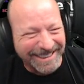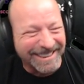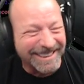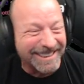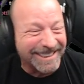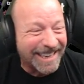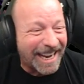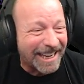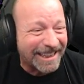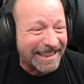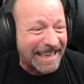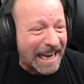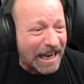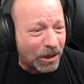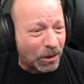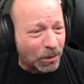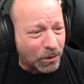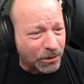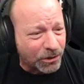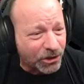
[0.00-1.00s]
and not that
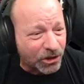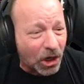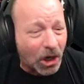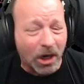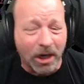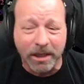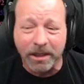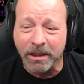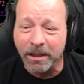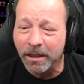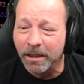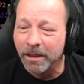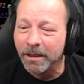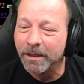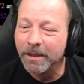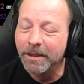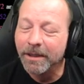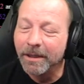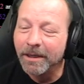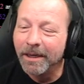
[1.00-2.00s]
old, John.
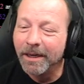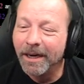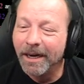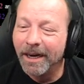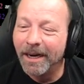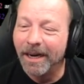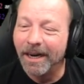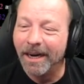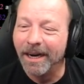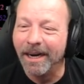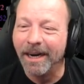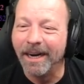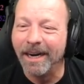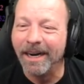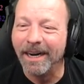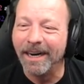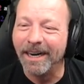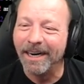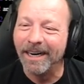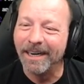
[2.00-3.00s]

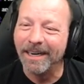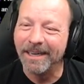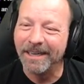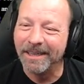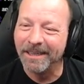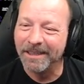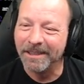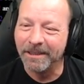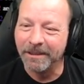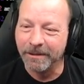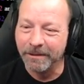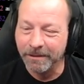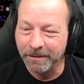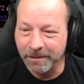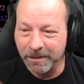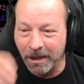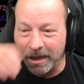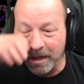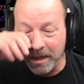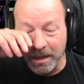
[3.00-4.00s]
Oh,
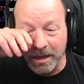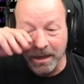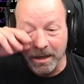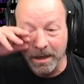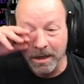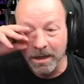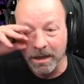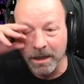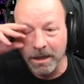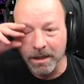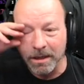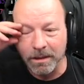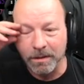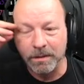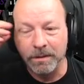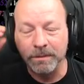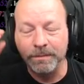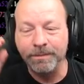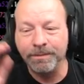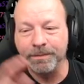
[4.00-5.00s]
oh.
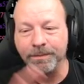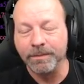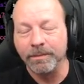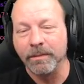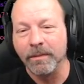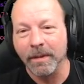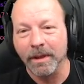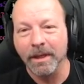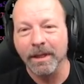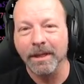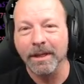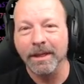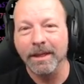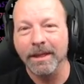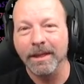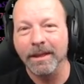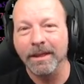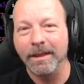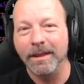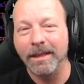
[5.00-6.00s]

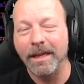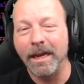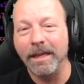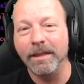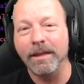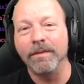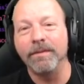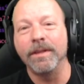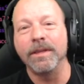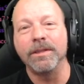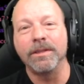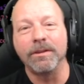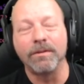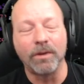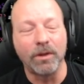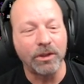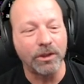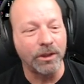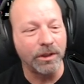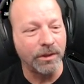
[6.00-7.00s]
I love these
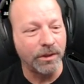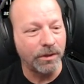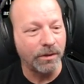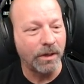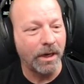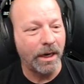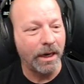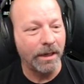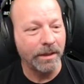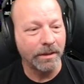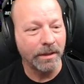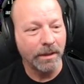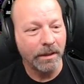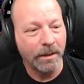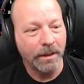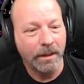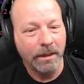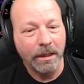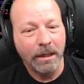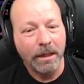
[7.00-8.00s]
diversions, you guys.
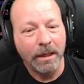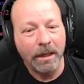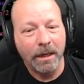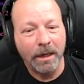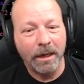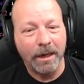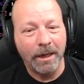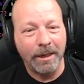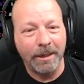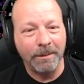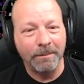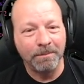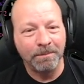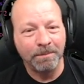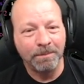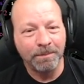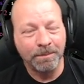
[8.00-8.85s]
Um.